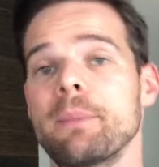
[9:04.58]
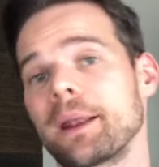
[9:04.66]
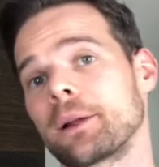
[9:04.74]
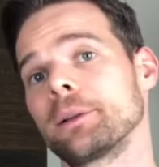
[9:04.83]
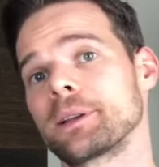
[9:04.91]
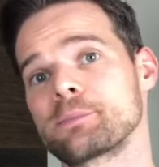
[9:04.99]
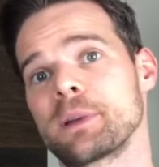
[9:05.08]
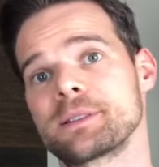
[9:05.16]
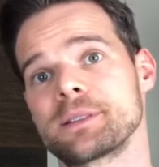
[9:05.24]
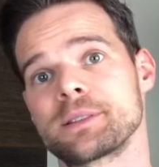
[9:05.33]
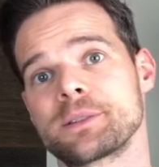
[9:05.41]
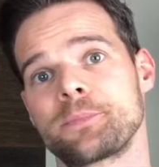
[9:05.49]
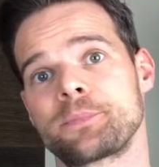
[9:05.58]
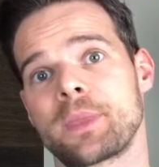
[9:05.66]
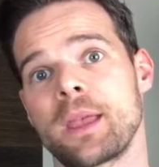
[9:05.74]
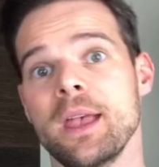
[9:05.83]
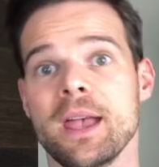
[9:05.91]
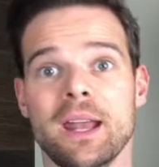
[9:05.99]
medical expenses.
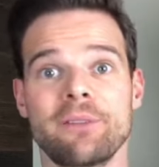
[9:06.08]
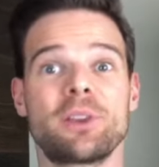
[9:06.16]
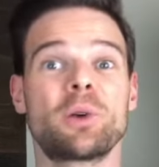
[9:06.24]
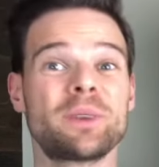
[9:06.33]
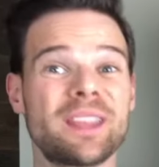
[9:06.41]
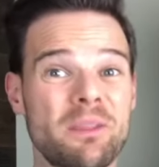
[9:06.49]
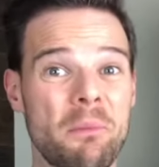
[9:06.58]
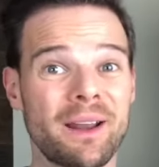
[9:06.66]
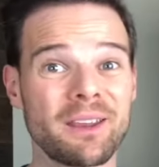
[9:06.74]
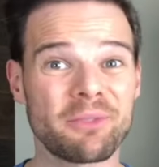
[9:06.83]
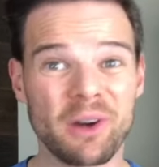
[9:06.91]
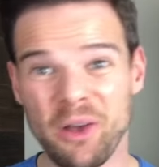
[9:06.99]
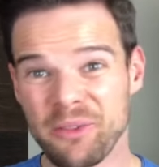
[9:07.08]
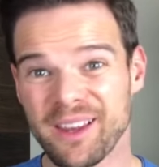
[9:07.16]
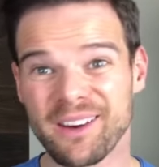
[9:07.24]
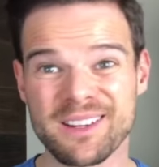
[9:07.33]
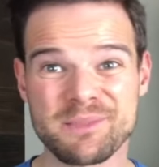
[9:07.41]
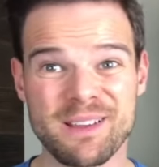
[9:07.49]
And if you don't need the money for
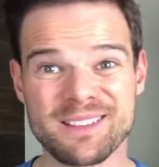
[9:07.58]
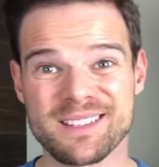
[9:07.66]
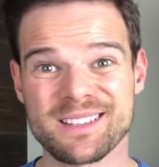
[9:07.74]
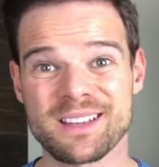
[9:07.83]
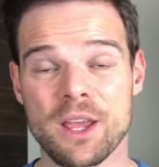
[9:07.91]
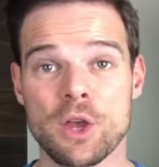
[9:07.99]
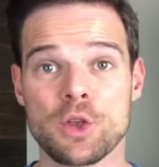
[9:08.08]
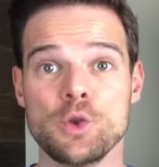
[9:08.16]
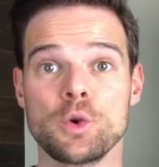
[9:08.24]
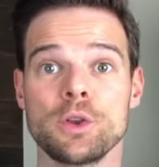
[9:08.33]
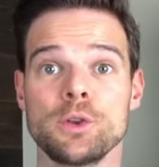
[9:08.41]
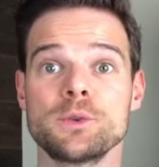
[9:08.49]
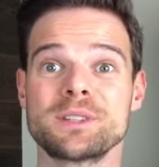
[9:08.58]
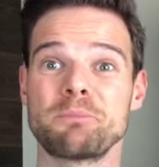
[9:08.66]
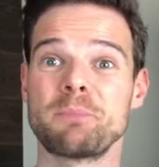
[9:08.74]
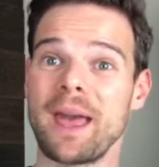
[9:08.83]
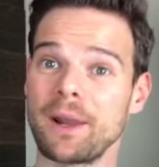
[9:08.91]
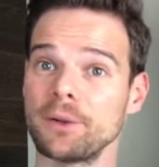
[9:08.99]
healthcare expenses, you can use
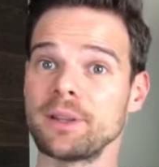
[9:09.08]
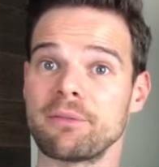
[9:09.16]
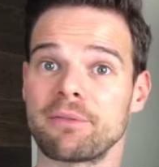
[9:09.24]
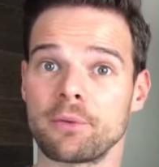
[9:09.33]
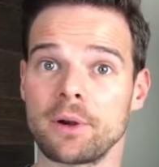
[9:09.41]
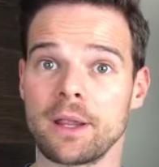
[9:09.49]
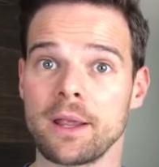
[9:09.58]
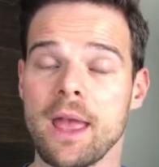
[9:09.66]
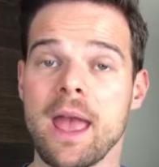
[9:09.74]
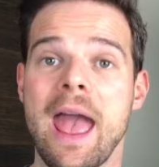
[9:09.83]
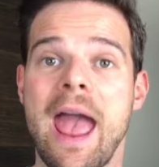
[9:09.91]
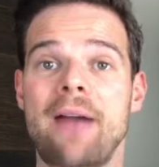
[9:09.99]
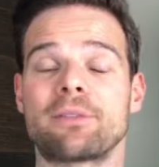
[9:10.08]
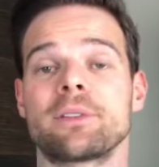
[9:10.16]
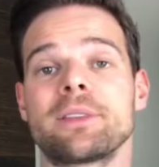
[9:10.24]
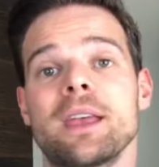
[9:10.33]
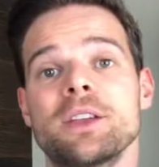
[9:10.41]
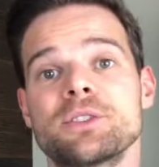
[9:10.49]
it penalty-free after
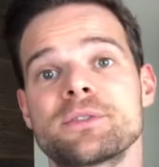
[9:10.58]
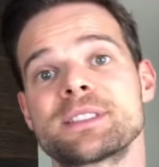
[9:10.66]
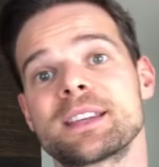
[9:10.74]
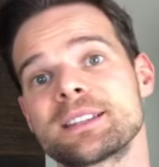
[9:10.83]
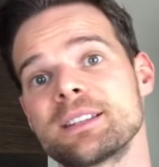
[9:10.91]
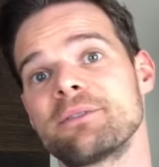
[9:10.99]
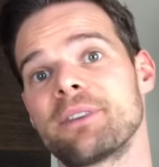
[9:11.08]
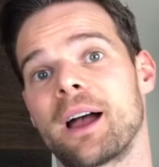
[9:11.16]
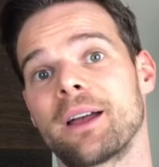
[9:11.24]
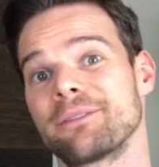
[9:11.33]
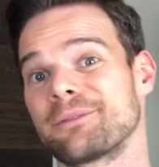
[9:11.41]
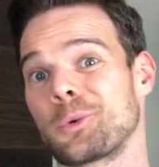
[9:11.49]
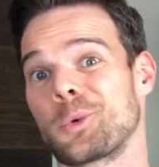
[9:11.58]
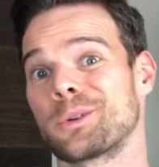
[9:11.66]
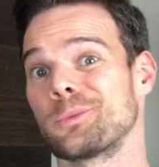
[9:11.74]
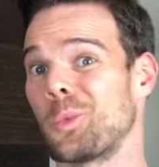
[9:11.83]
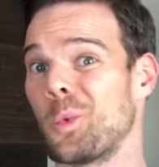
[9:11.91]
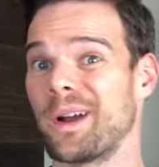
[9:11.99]
the age of sixty-five for
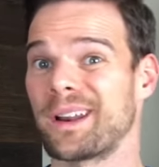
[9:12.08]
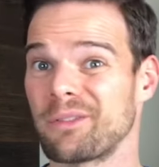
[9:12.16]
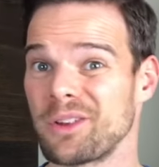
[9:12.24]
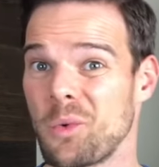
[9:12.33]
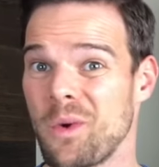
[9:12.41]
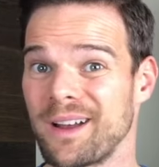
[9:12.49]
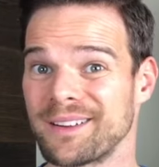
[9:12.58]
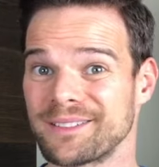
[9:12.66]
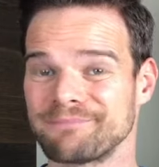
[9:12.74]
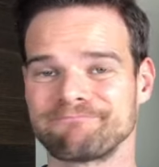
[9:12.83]
whatever you want.